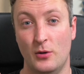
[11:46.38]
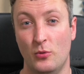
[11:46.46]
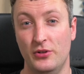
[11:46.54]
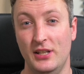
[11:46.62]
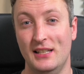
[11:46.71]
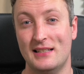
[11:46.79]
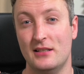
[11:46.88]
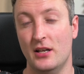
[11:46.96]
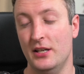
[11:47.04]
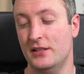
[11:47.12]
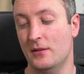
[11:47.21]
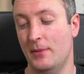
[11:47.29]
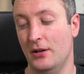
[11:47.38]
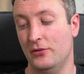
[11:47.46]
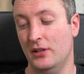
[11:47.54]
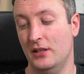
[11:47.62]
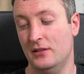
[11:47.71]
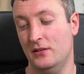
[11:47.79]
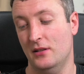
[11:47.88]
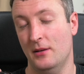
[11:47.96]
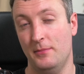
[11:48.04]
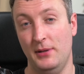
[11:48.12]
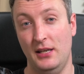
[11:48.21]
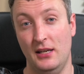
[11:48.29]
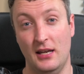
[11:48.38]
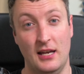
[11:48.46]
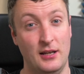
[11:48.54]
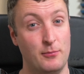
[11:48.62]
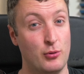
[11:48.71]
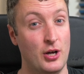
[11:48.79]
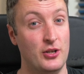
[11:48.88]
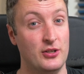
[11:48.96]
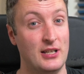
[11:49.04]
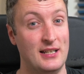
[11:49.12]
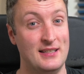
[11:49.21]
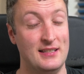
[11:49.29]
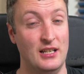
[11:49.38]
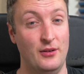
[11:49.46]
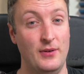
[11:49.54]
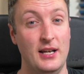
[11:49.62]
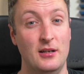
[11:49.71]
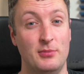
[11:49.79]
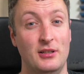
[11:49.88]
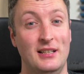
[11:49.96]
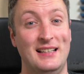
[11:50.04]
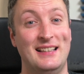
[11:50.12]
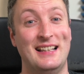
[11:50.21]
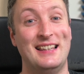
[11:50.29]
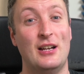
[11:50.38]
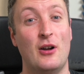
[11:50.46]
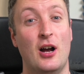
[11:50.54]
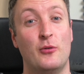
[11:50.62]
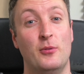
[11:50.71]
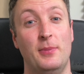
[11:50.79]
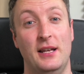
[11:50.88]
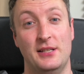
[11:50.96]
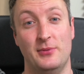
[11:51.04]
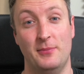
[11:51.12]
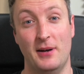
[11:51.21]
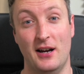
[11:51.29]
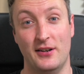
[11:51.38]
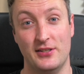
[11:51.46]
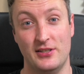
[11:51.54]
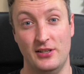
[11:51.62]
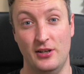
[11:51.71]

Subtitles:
Now, one thing that's nice about this being a product that is still available is that there are replacement parts.